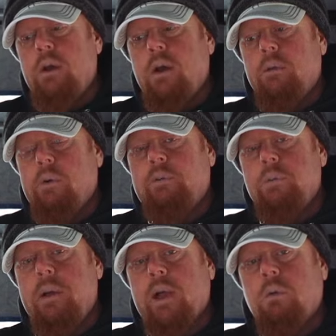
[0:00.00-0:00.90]
on the river
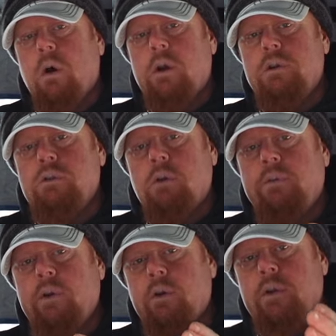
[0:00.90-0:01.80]
backwaters or
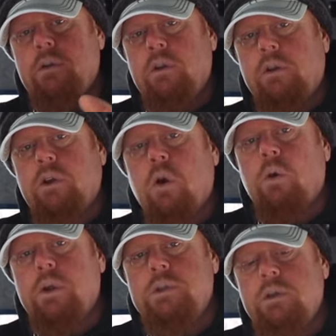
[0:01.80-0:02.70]
if you're in the
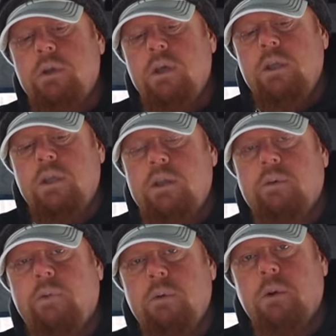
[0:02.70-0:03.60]
dakotas you
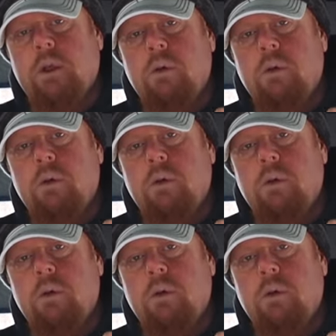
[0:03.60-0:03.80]
definitely want to